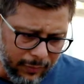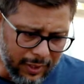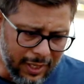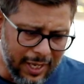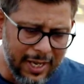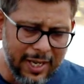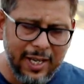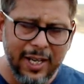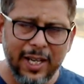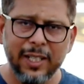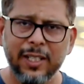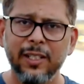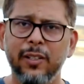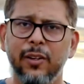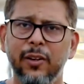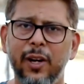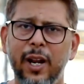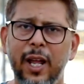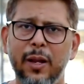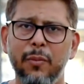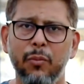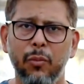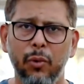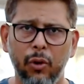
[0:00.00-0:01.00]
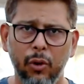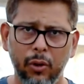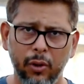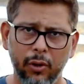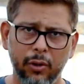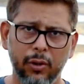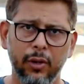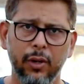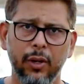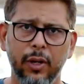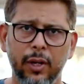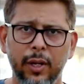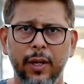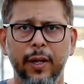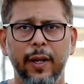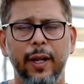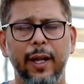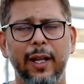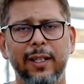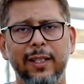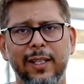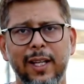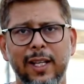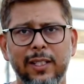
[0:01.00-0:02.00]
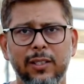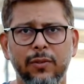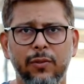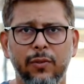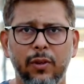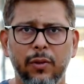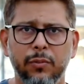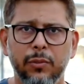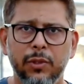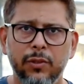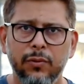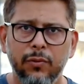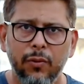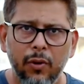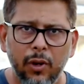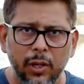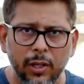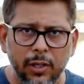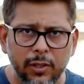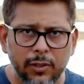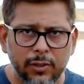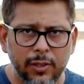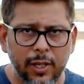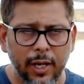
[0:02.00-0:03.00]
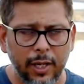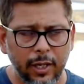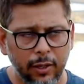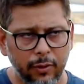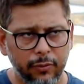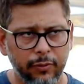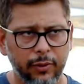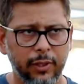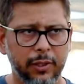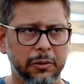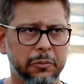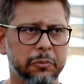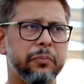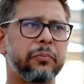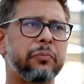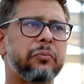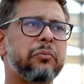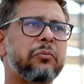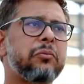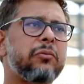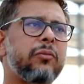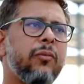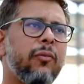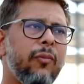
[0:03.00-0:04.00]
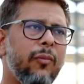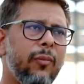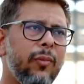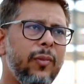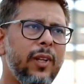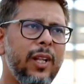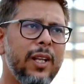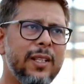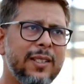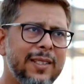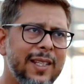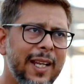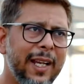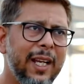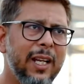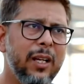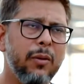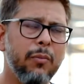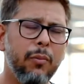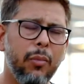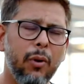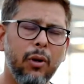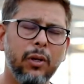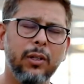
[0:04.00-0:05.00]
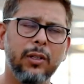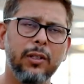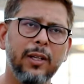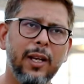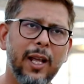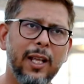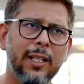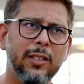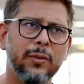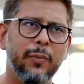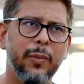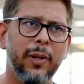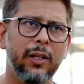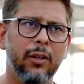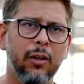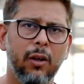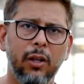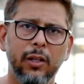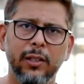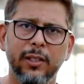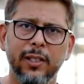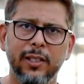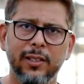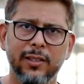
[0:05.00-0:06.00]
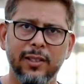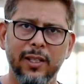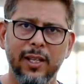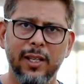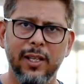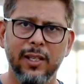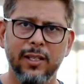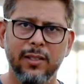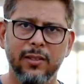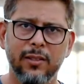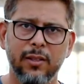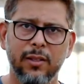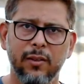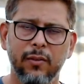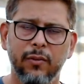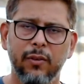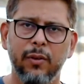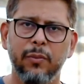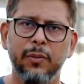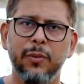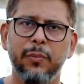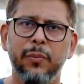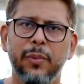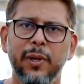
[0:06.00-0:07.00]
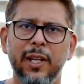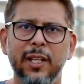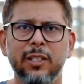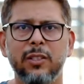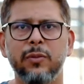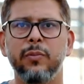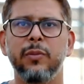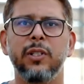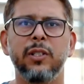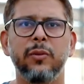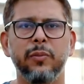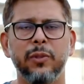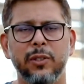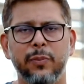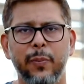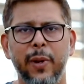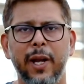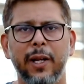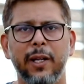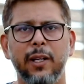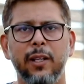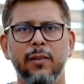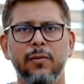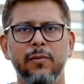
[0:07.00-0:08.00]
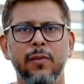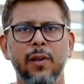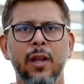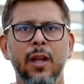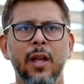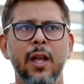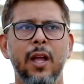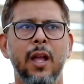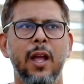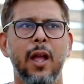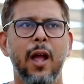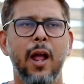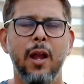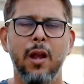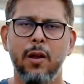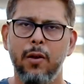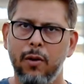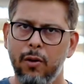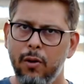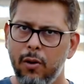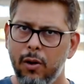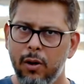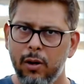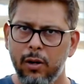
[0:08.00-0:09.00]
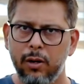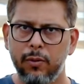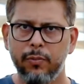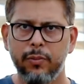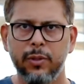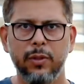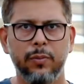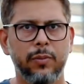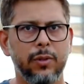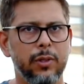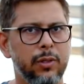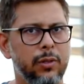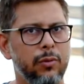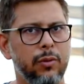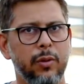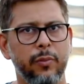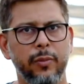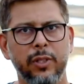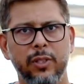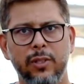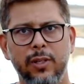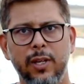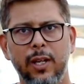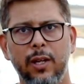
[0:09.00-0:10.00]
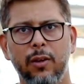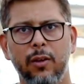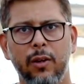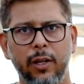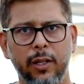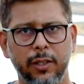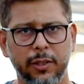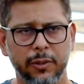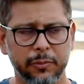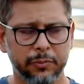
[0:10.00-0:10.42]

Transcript: and let it dry more. And that's from the water side of it. A second important aspect on this is from the placement perspective, and a lot of people do a mistake on it.